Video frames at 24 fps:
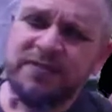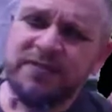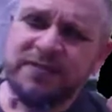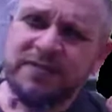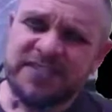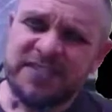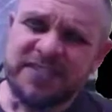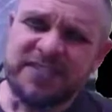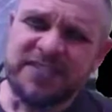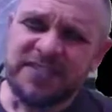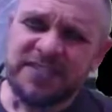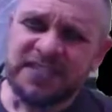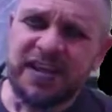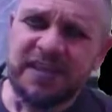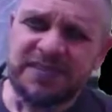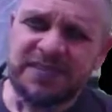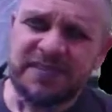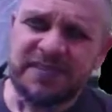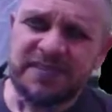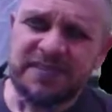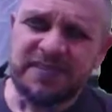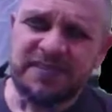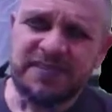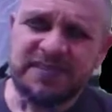
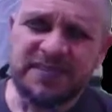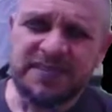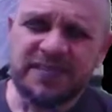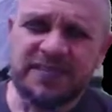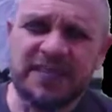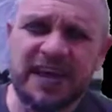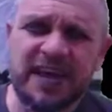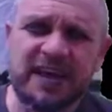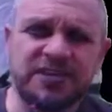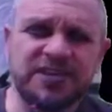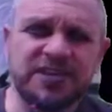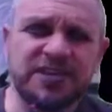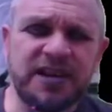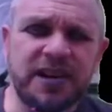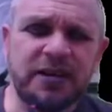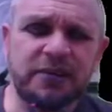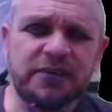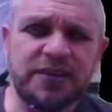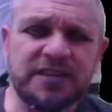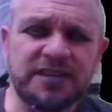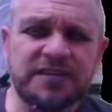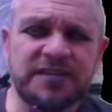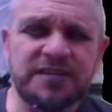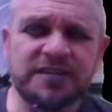discussing these things, hashing
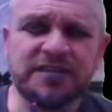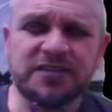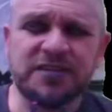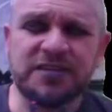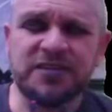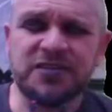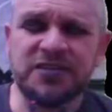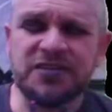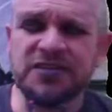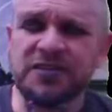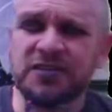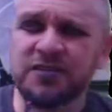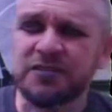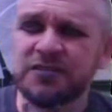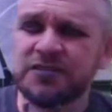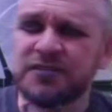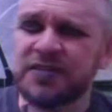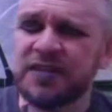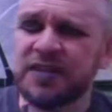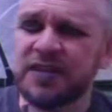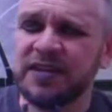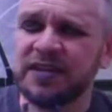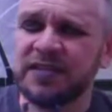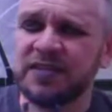out these
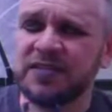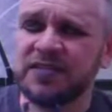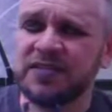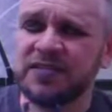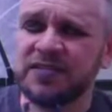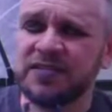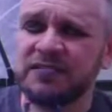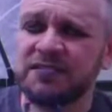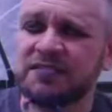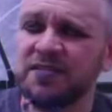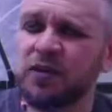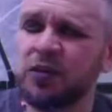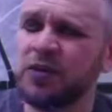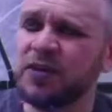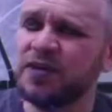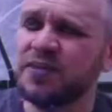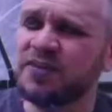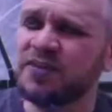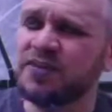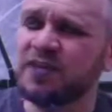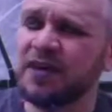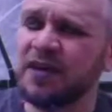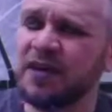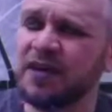concerns, is the
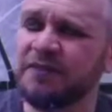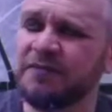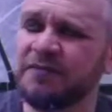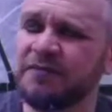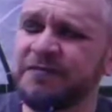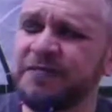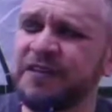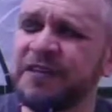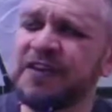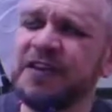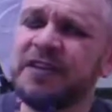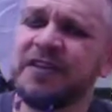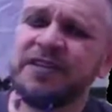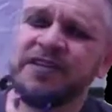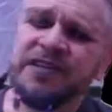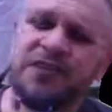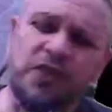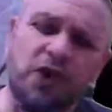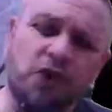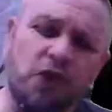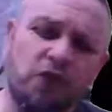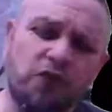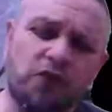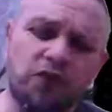focus of
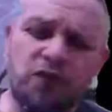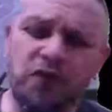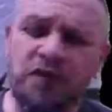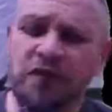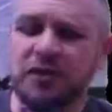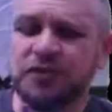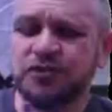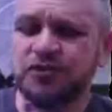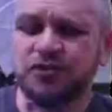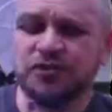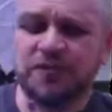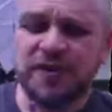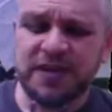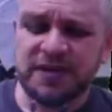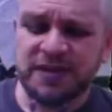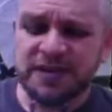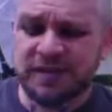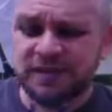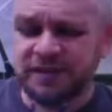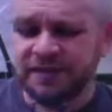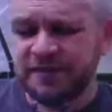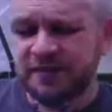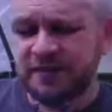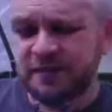the overall trend
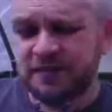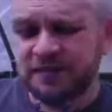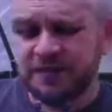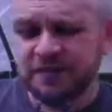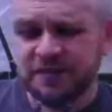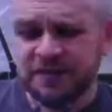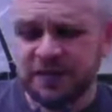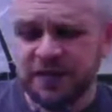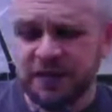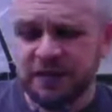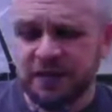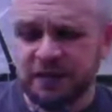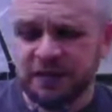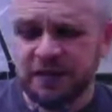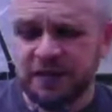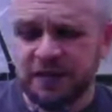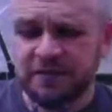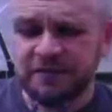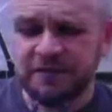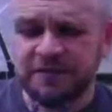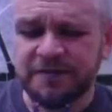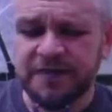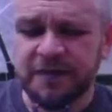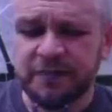in the field of psycho
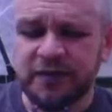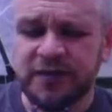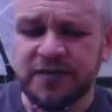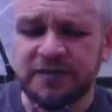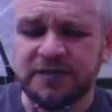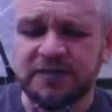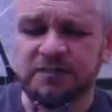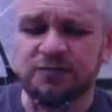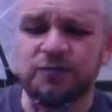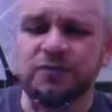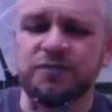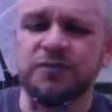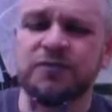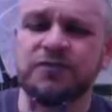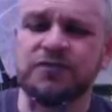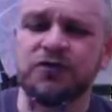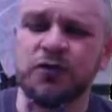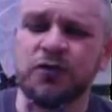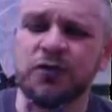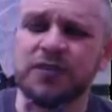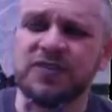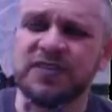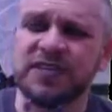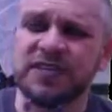of feminism
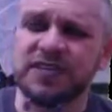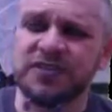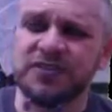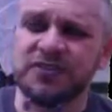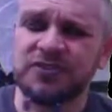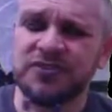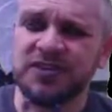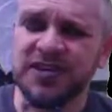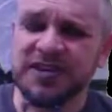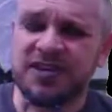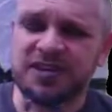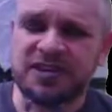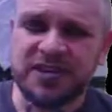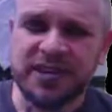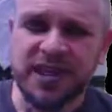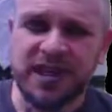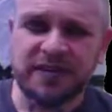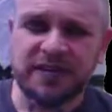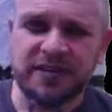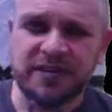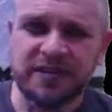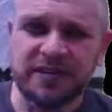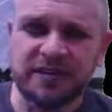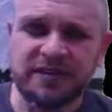towards
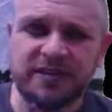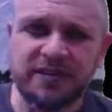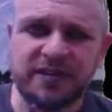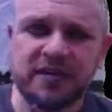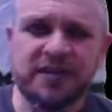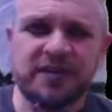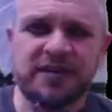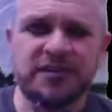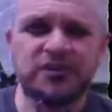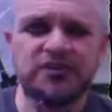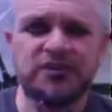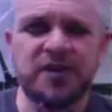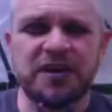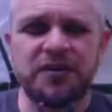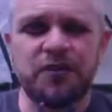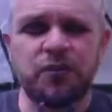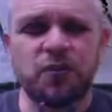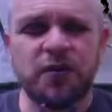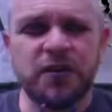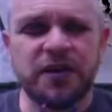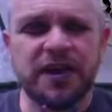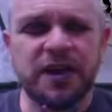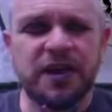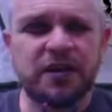intersectionality, trying to
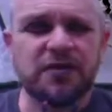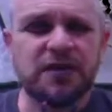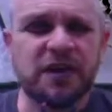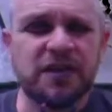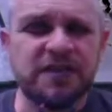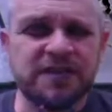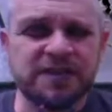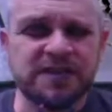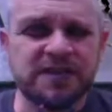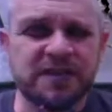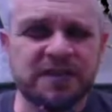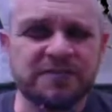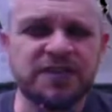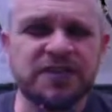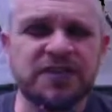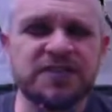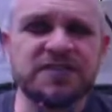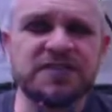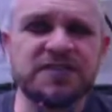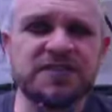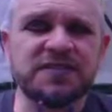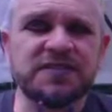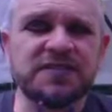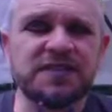work out all this stuff. And
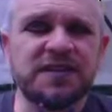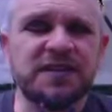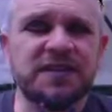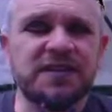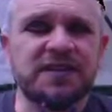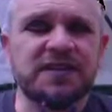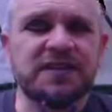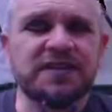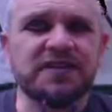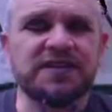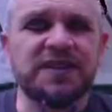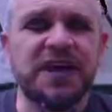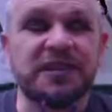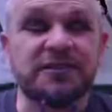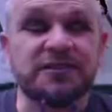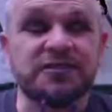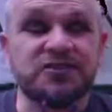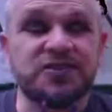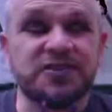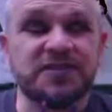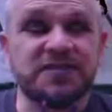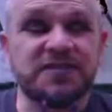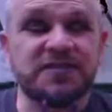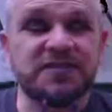this is not
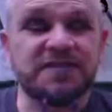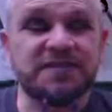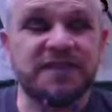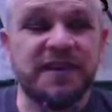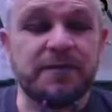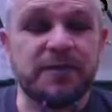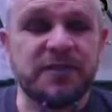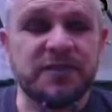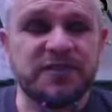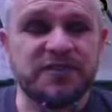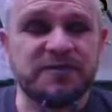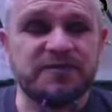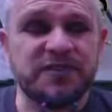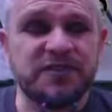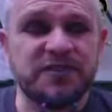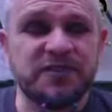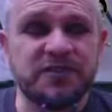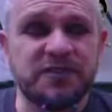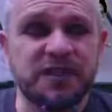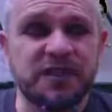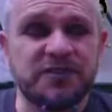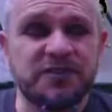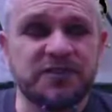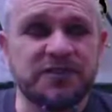just feminism. This
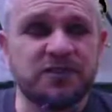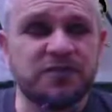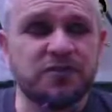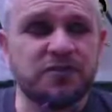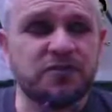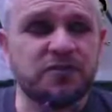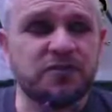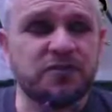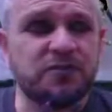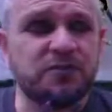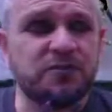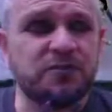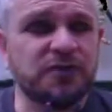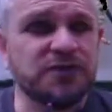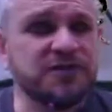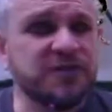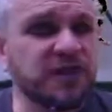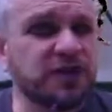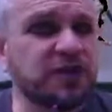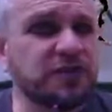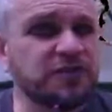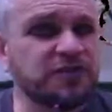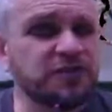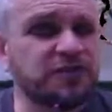is also
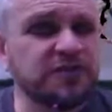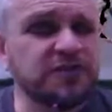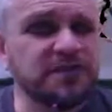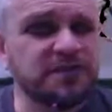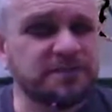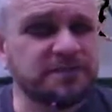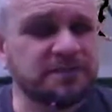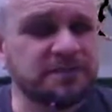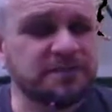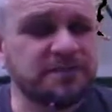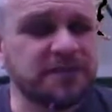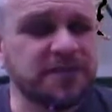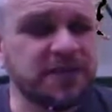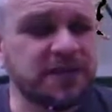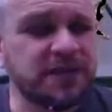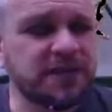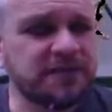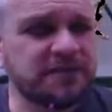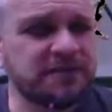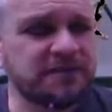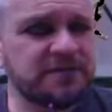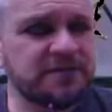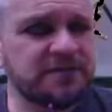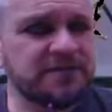multiculturalism,
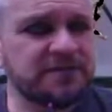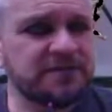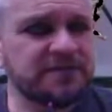and